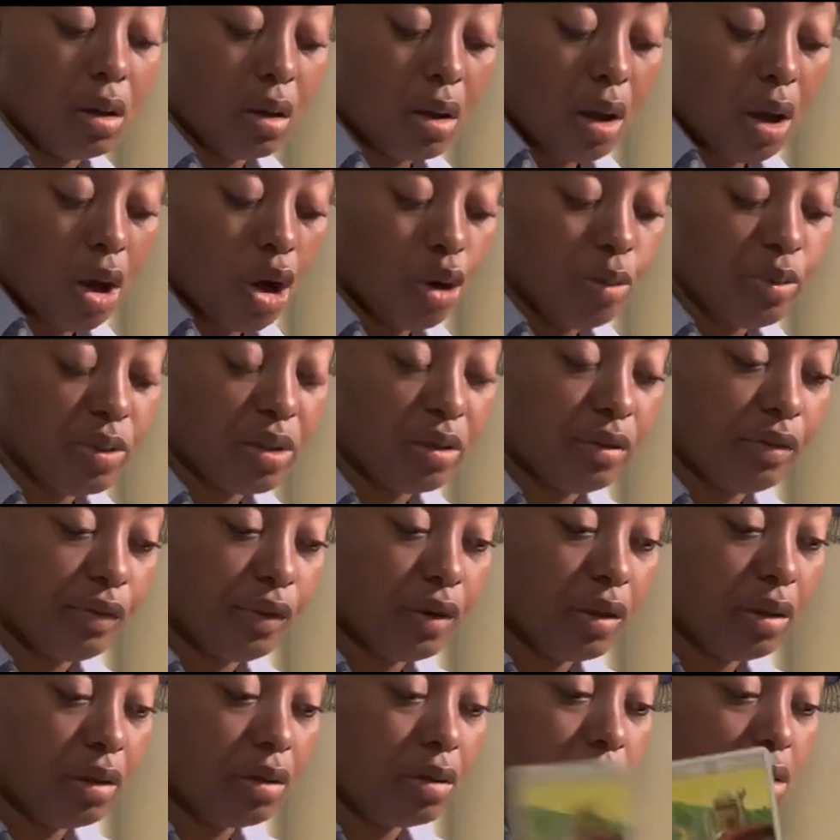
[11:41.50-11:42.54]
Hopes and
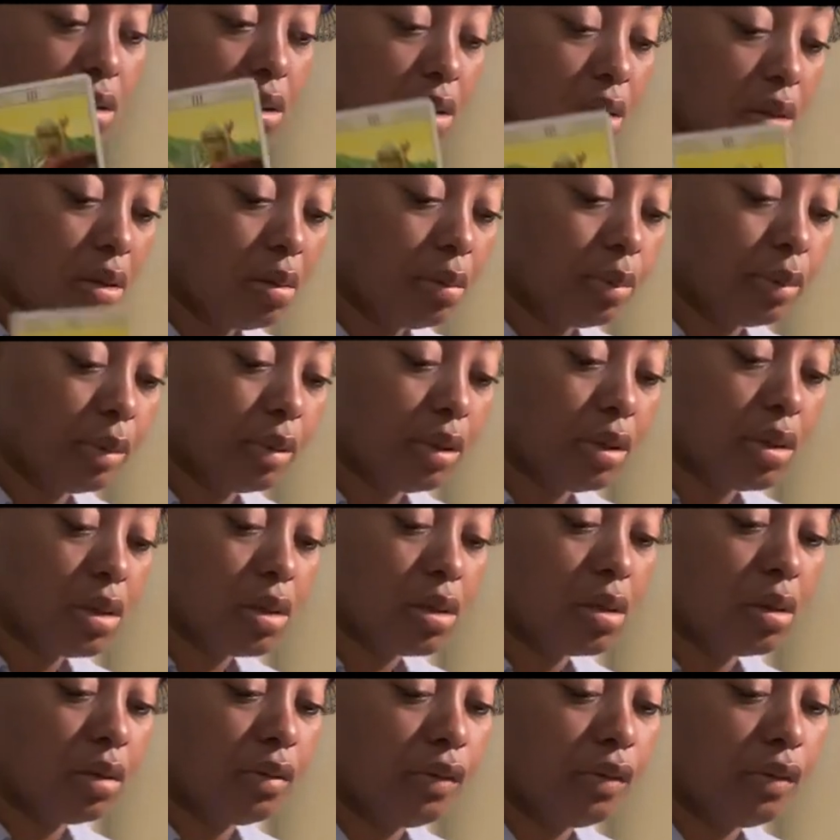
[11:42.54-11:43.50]
fears, Empress.